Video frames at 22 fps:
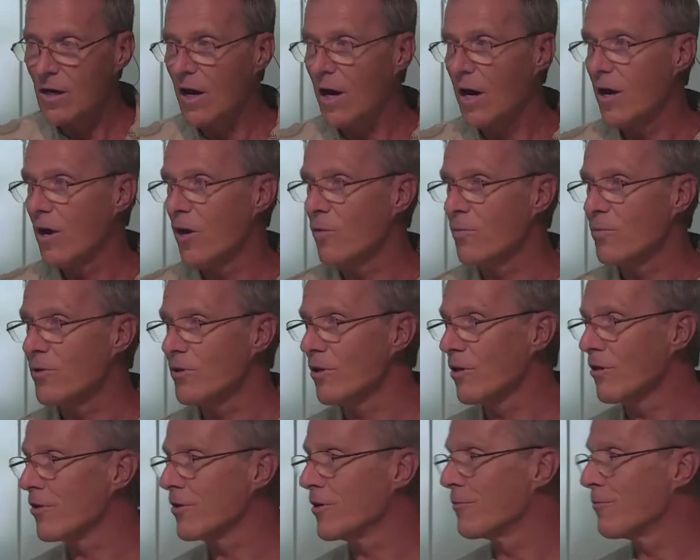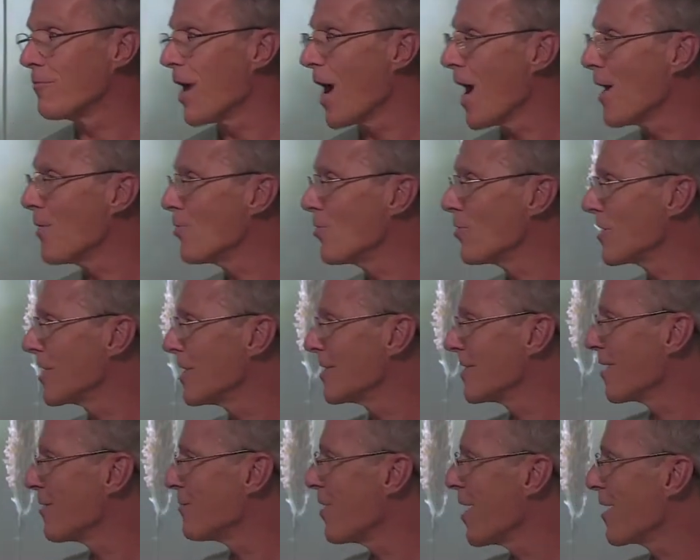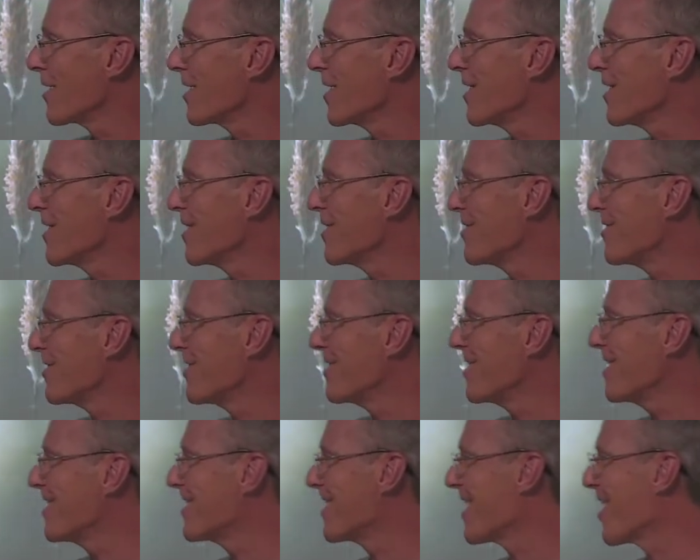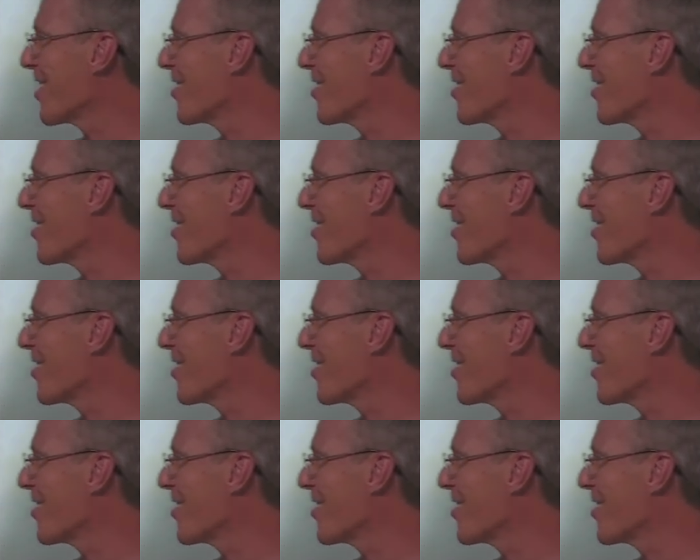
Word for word: I hope you know your Bible because I'm not getting into detail